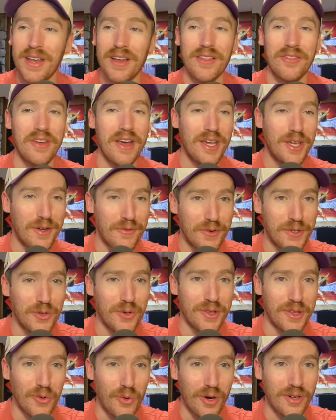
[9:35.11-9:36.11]
Thank you for doing
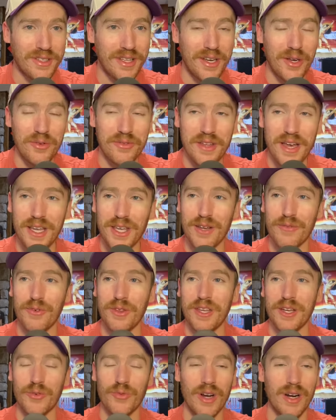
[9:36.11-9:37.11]
the work they do. Thank you for the
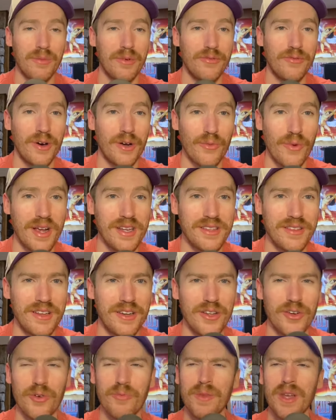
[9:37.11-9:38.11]
incredible fundraising they
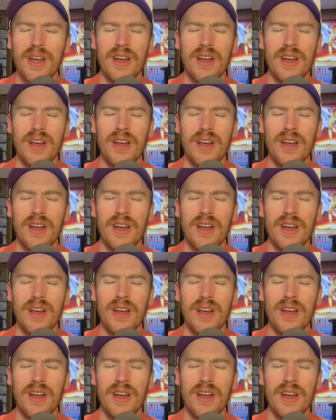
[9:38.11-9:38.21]
do.